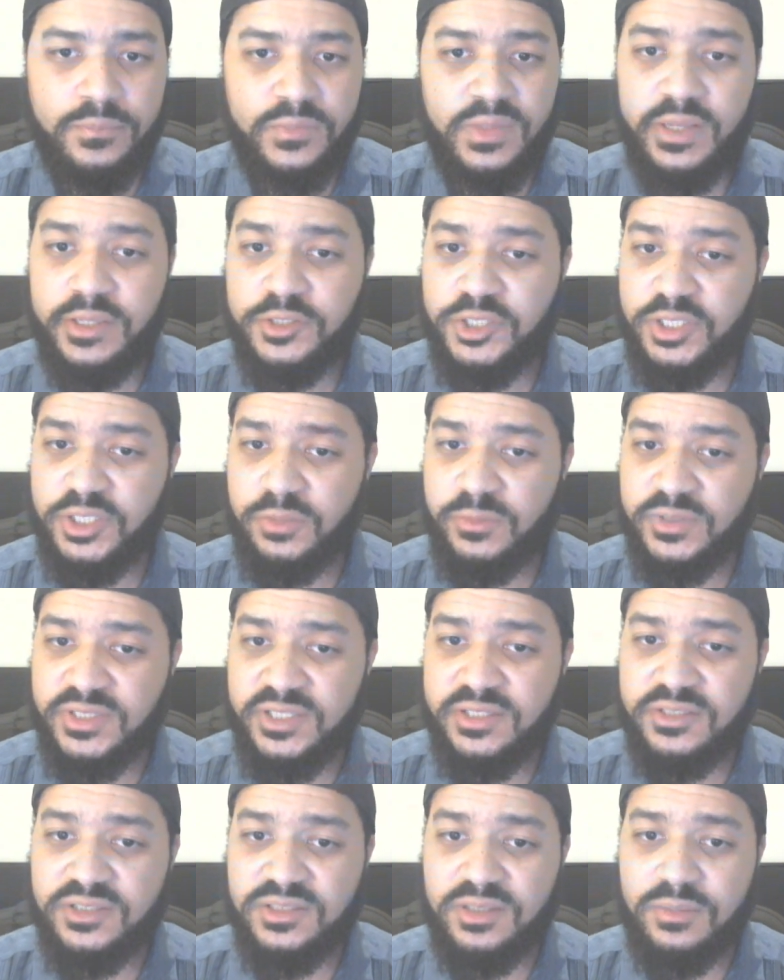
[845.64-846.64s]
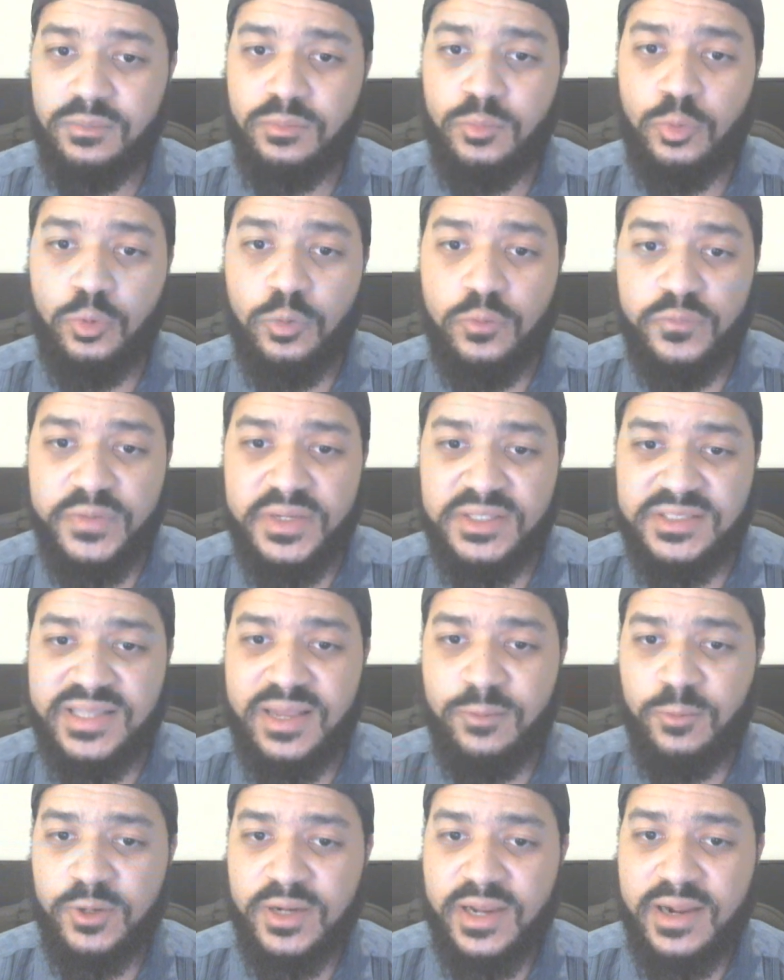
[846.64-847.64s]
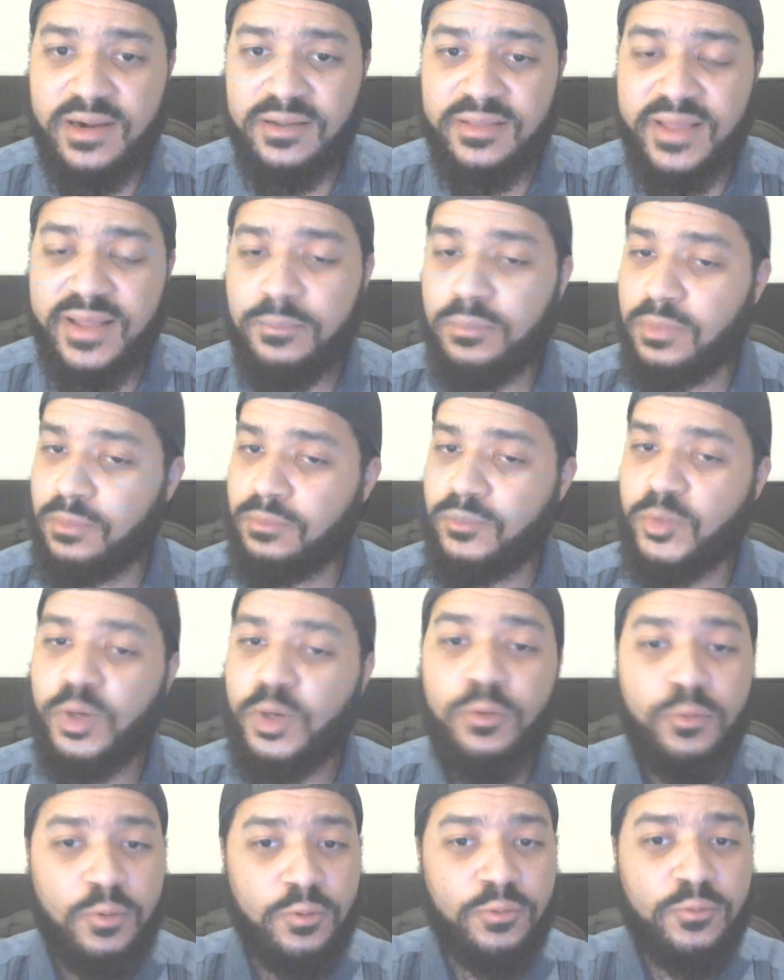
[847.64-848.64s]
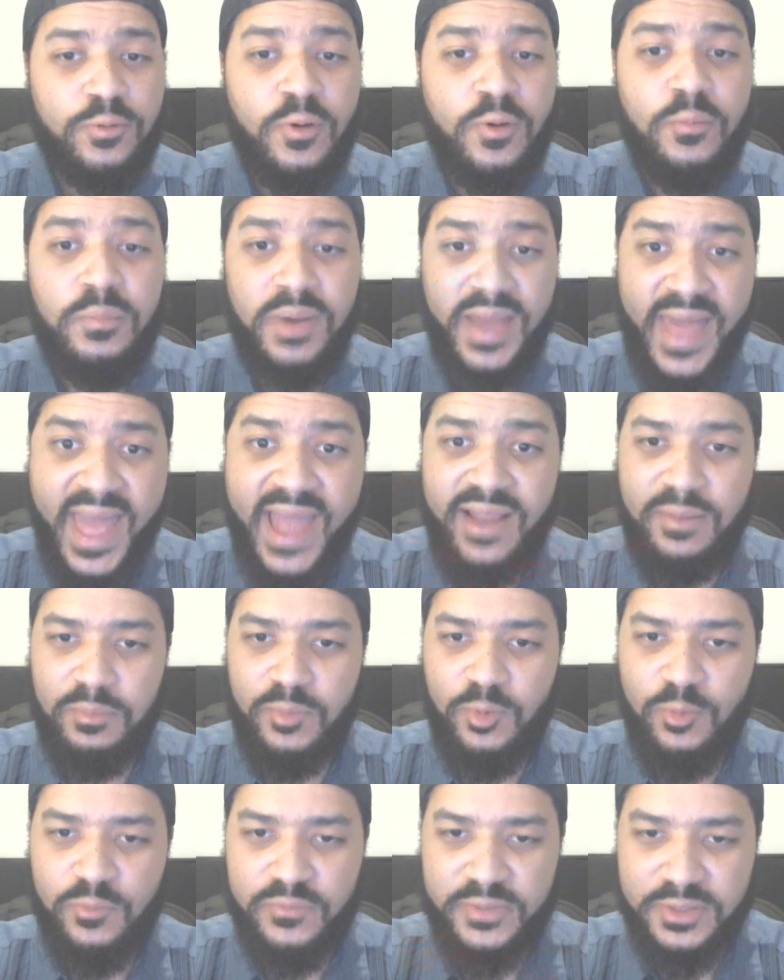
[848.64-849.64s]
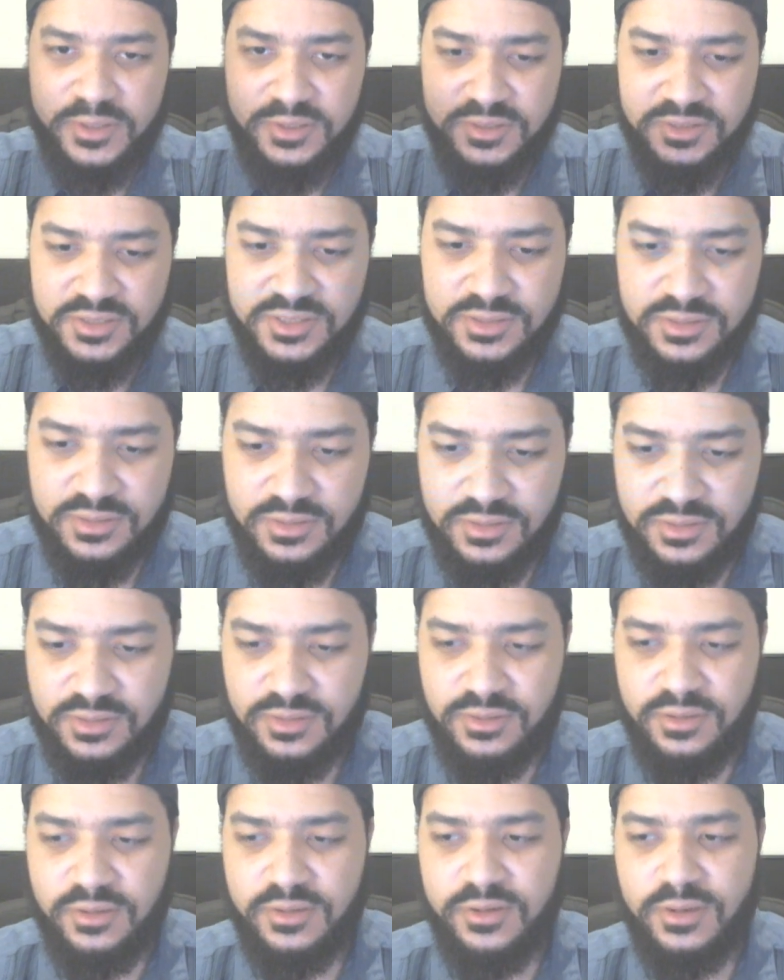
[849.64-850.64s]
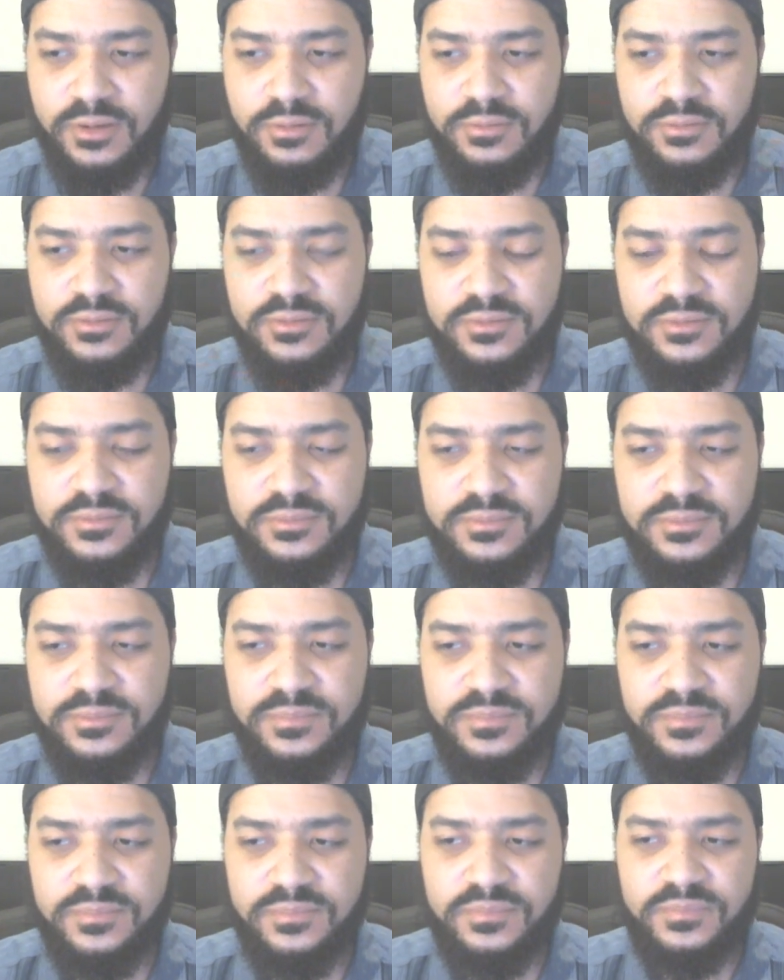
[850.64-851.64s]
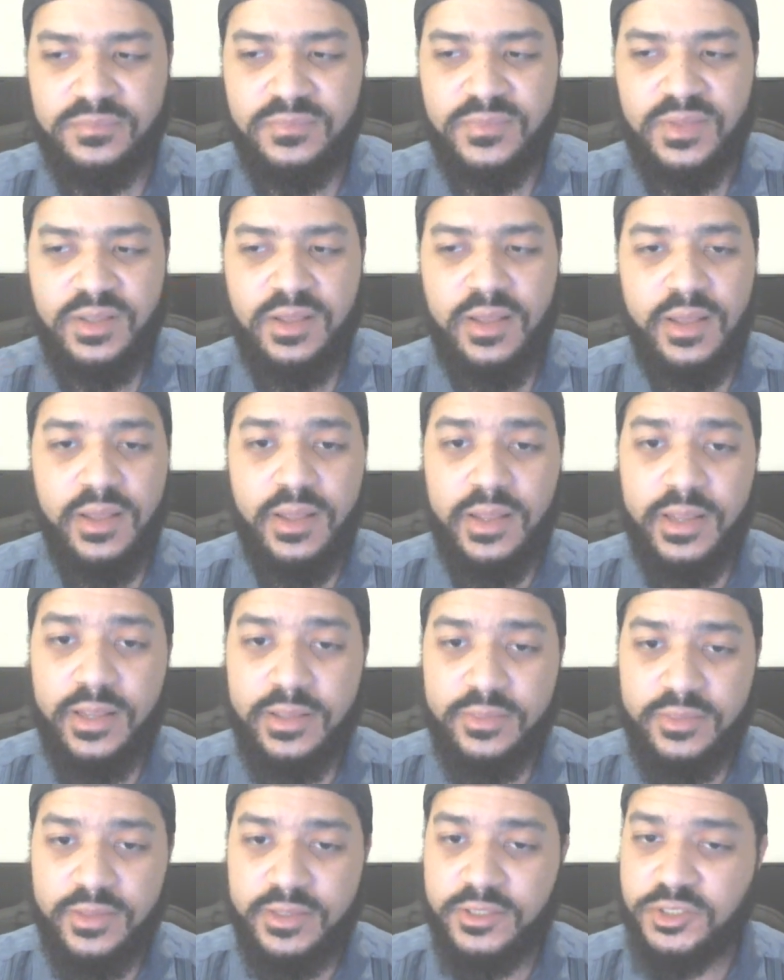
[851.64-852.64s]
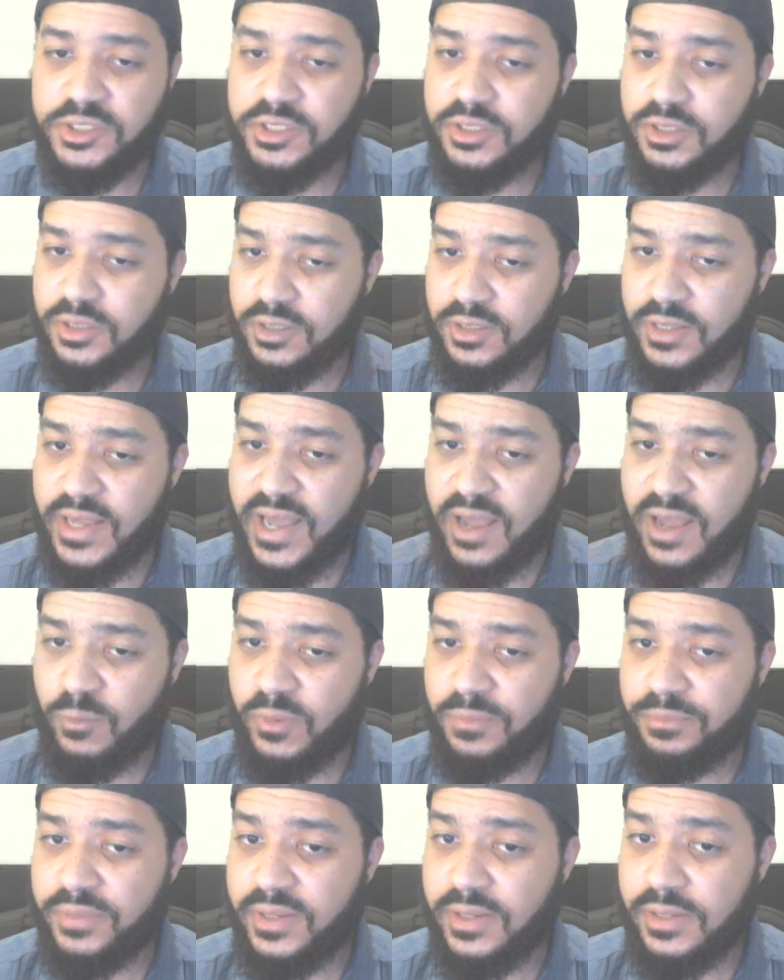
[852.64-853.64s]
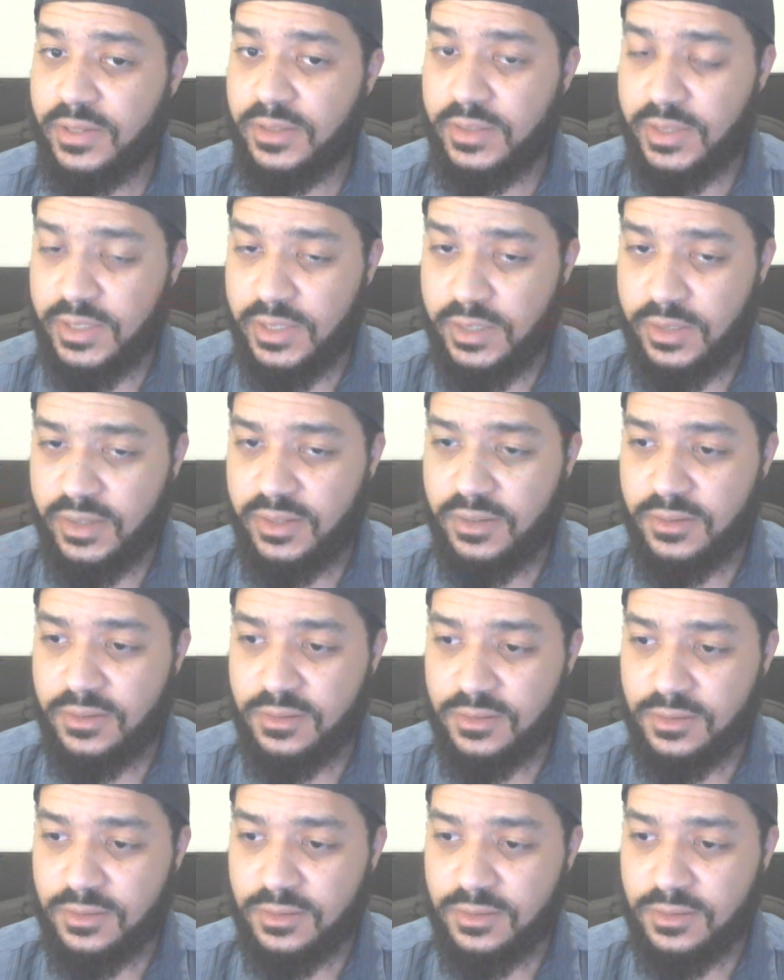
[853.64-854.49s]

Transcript: And she was in some movies that were kind of like, quote unquote black movies, And then she got with P. Diddy,